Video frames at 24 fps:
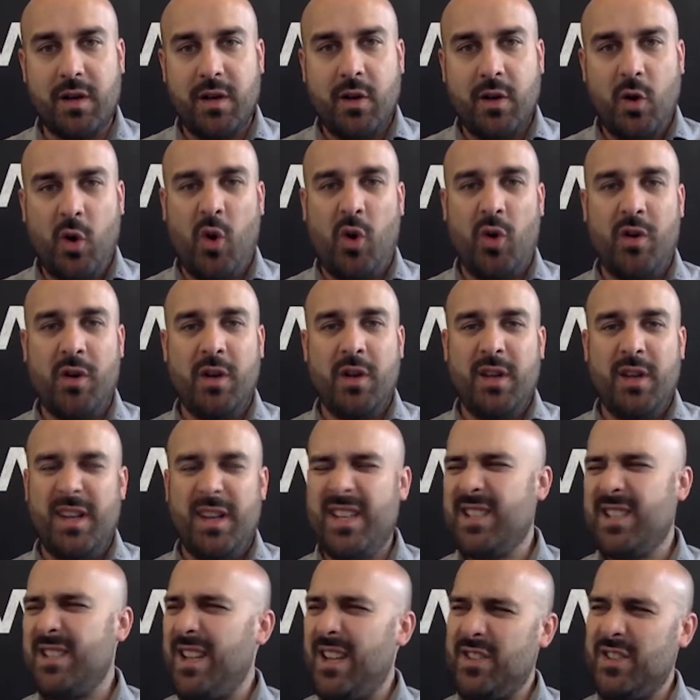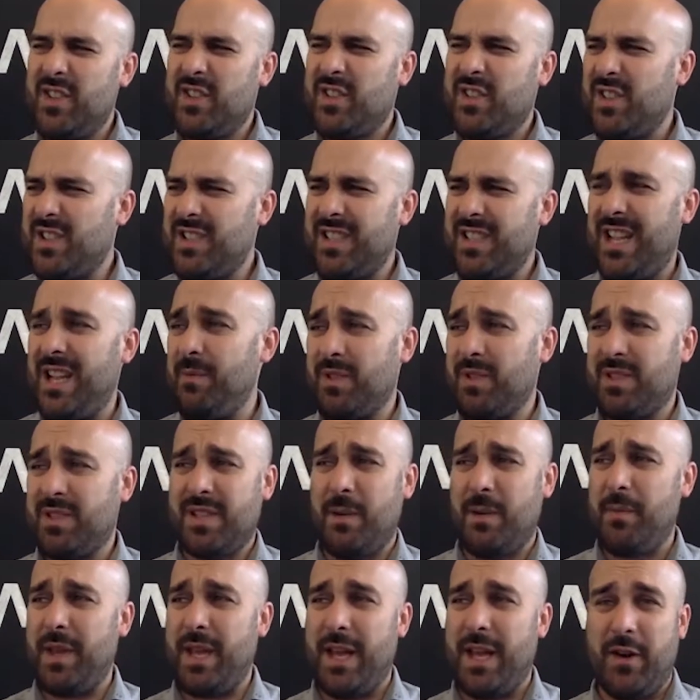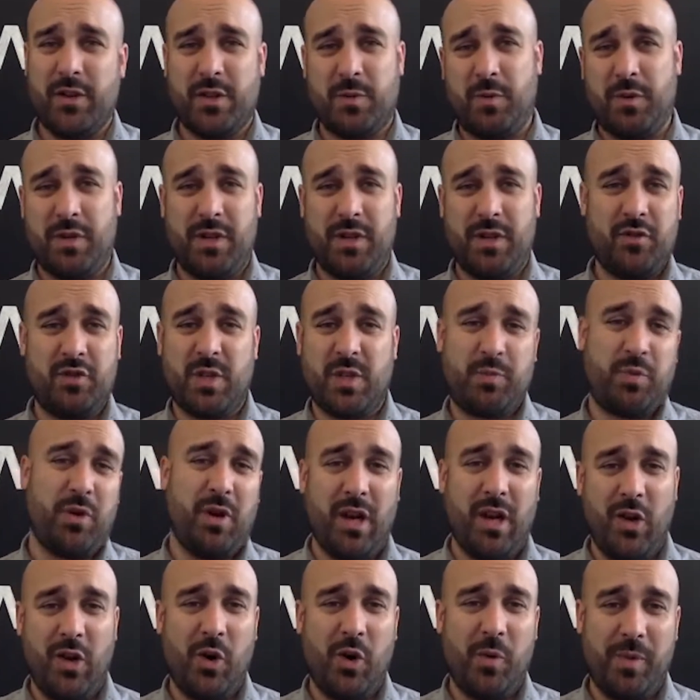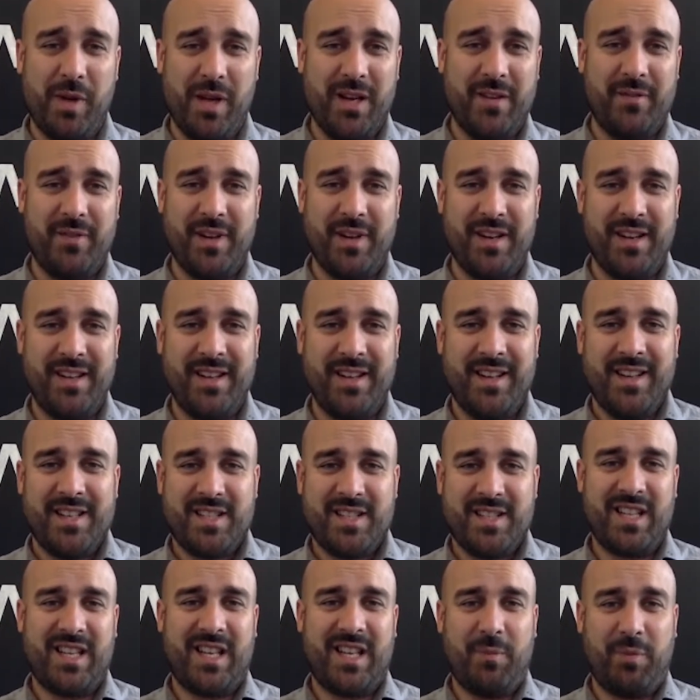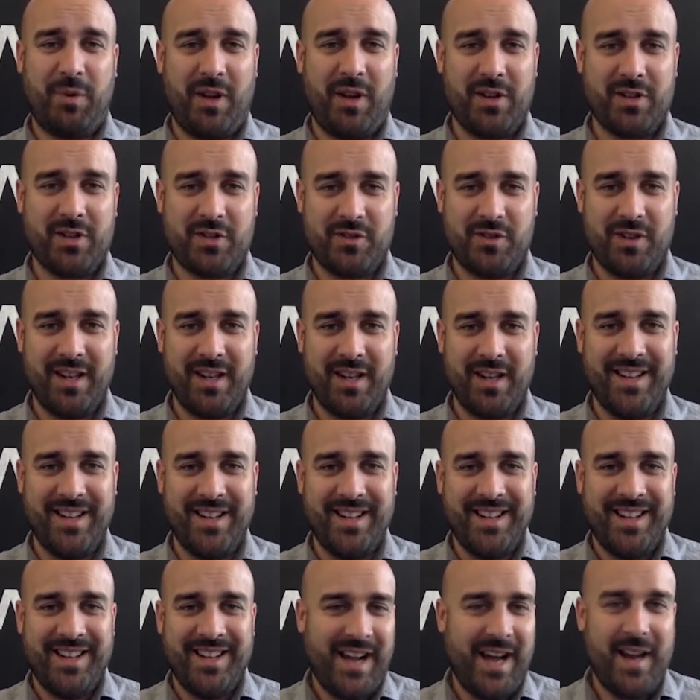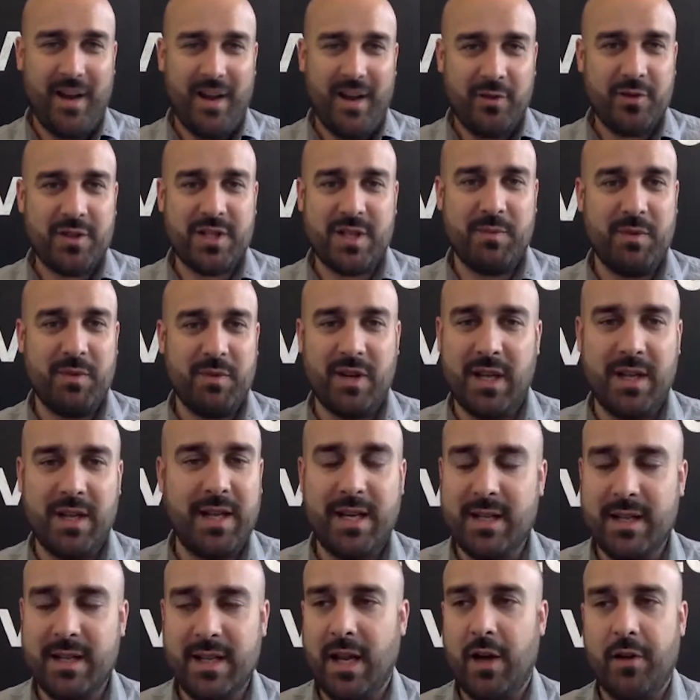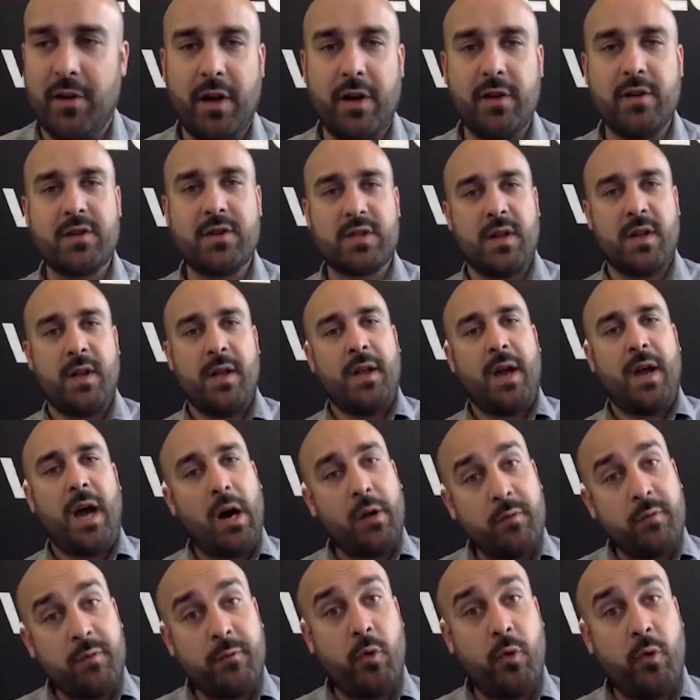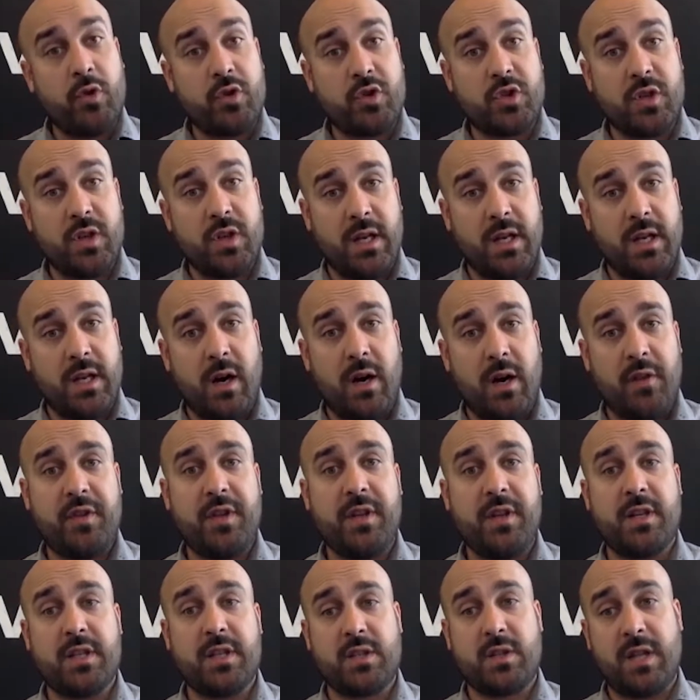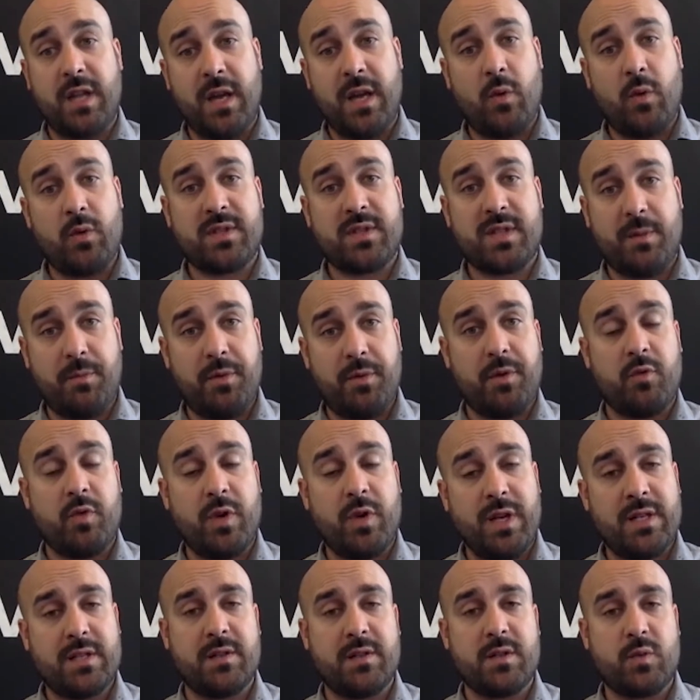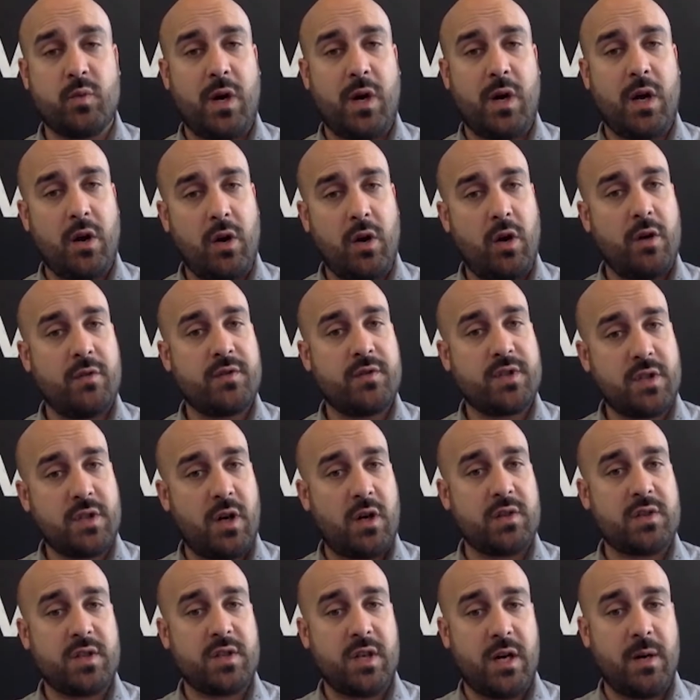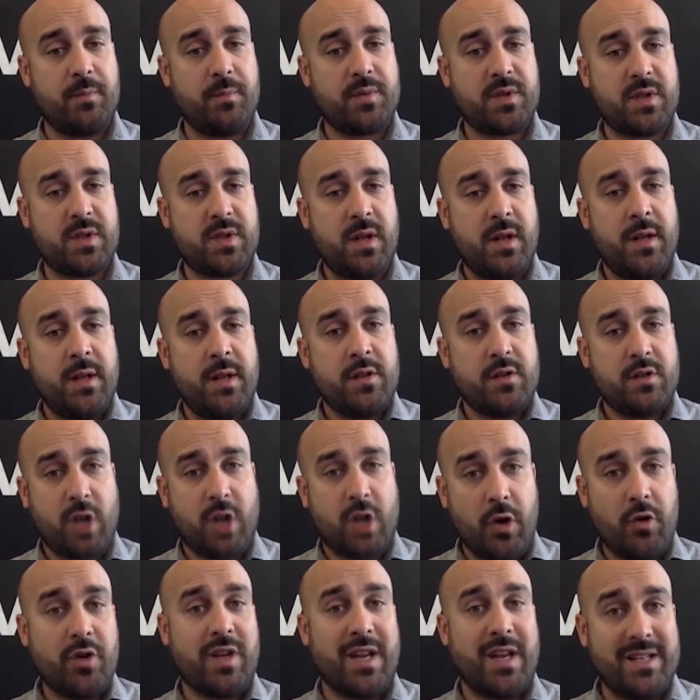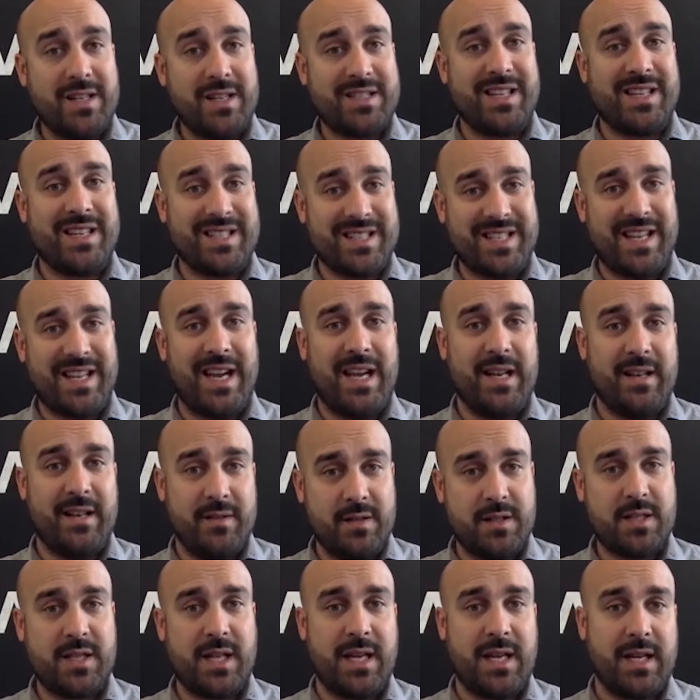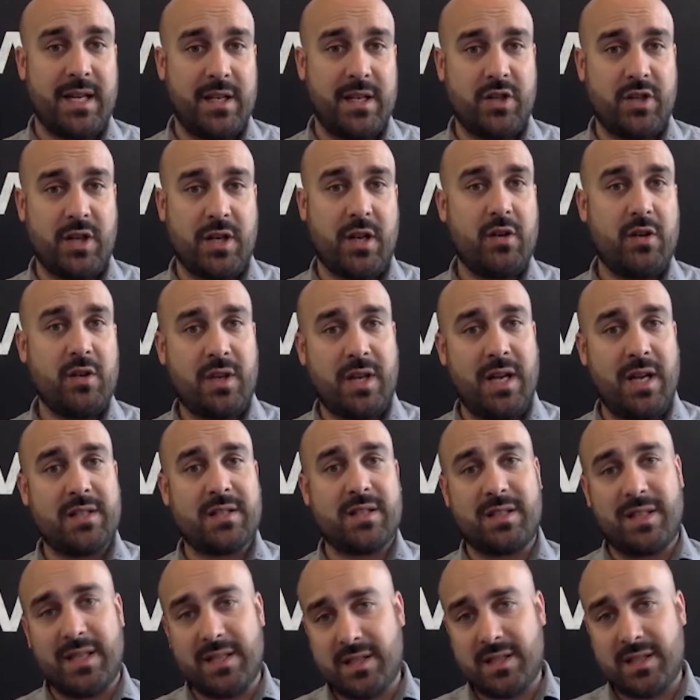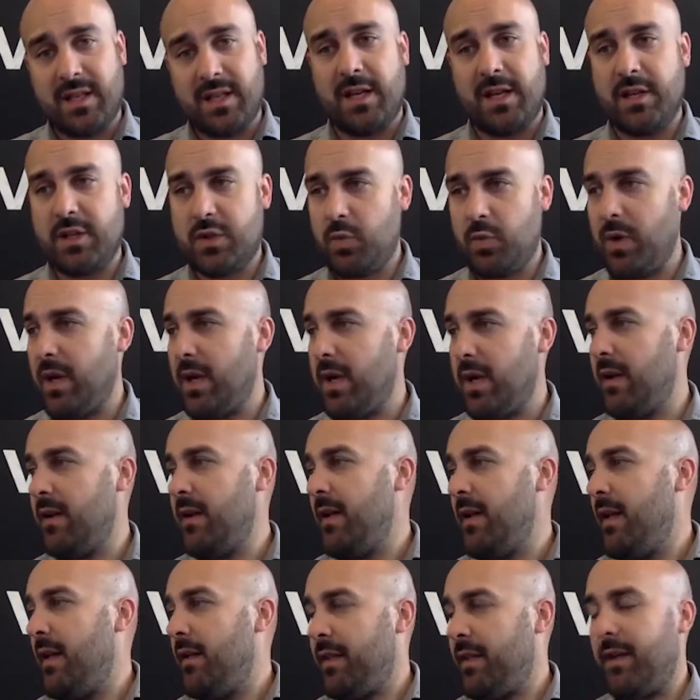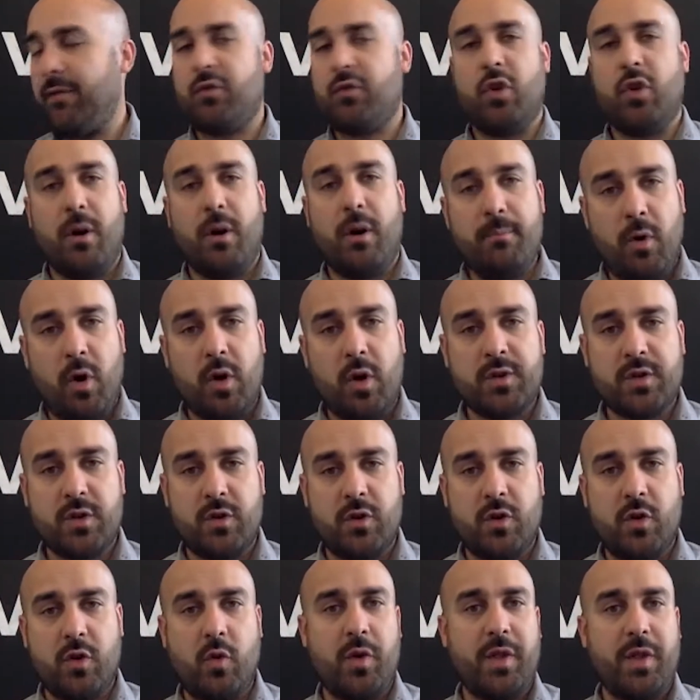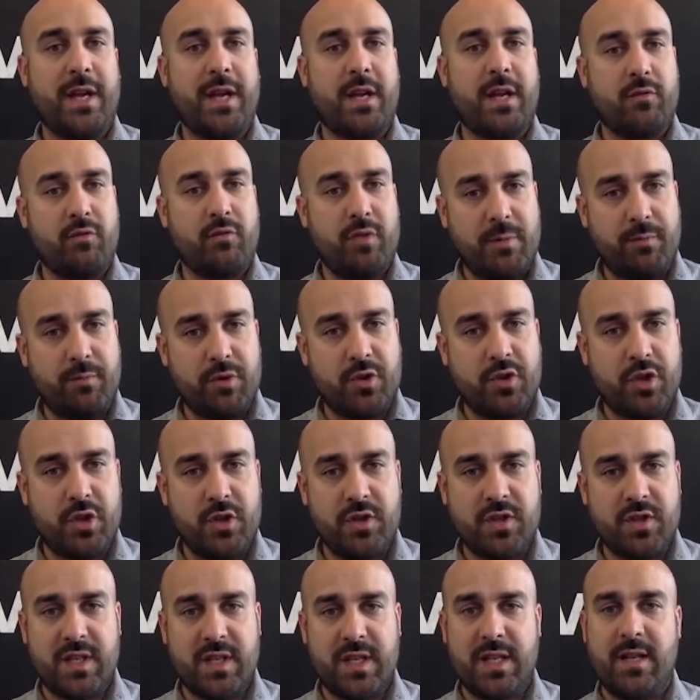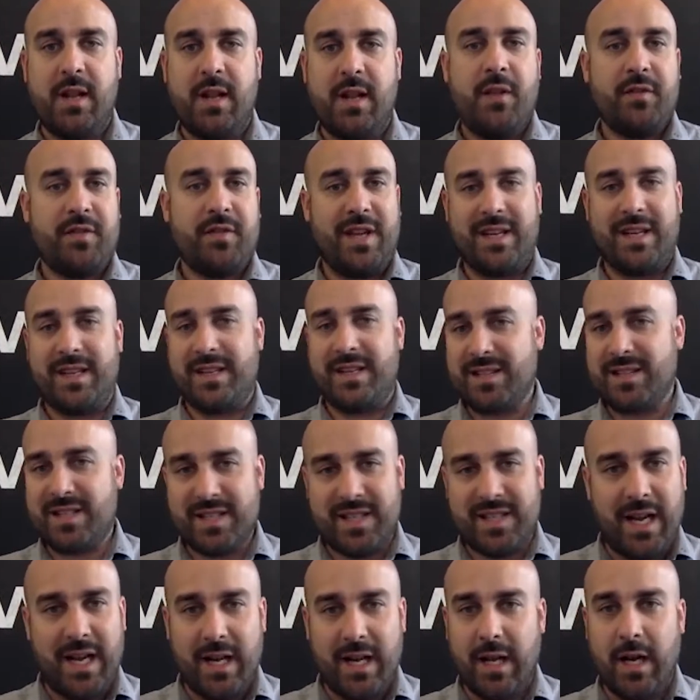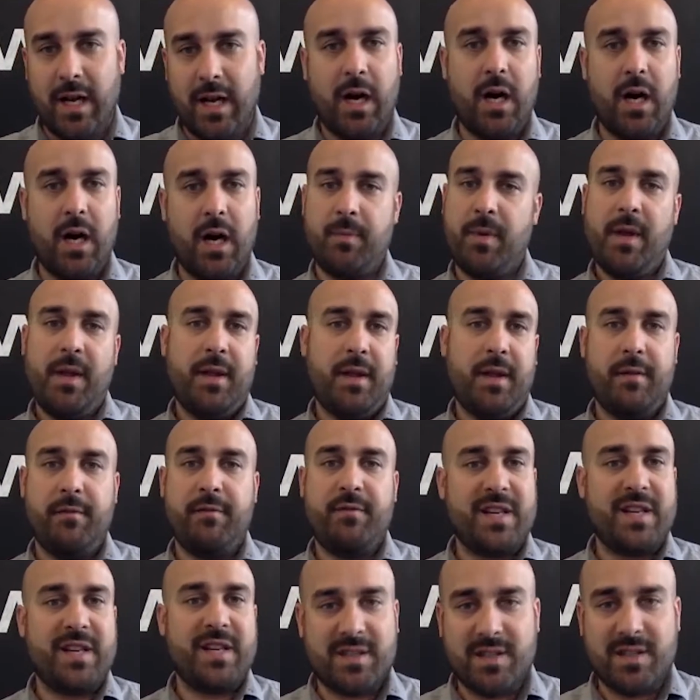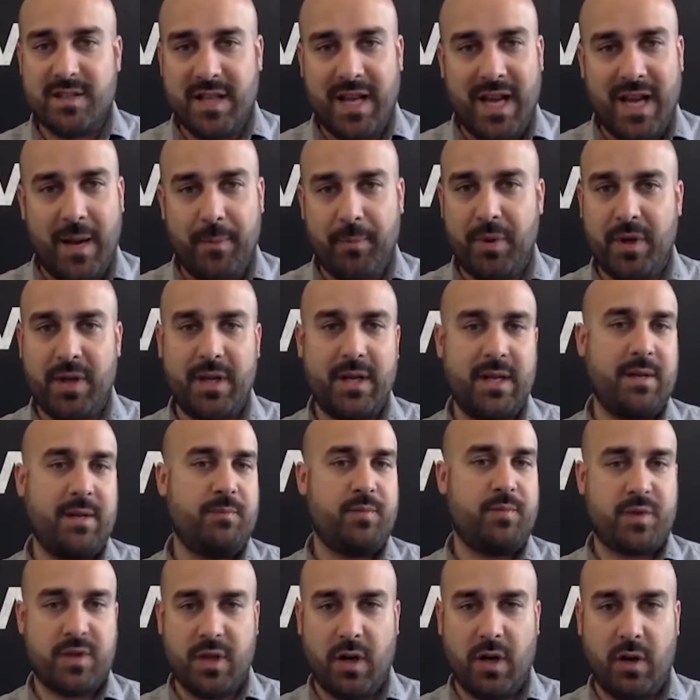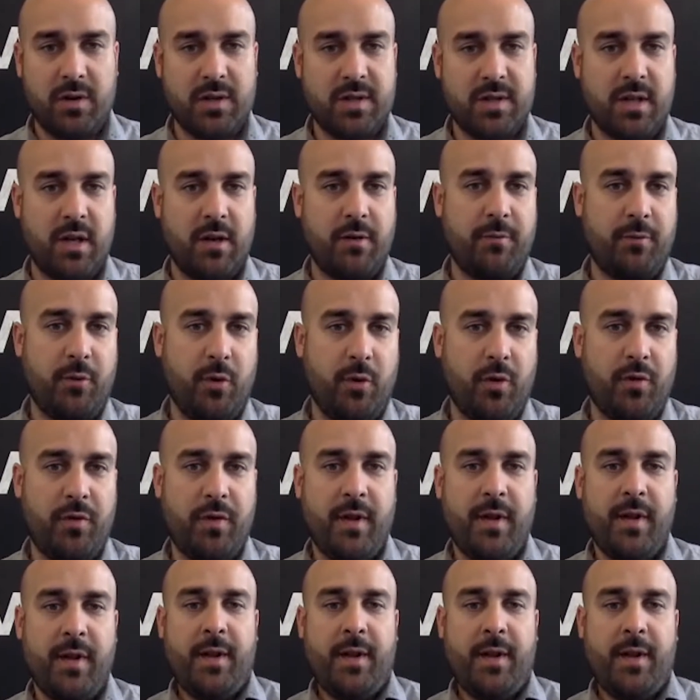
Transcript: Or isn't that just the same as something else, but you've just put a little bit of a sticky plaster on it? And ultimately, unfortunately, I think they're some of the reasons why a lot of startups don't get to that scaling stage. They don't get to that stage where they've got a model, or they can reproduce it, they can scale it up, investors are happy, so on and so forth.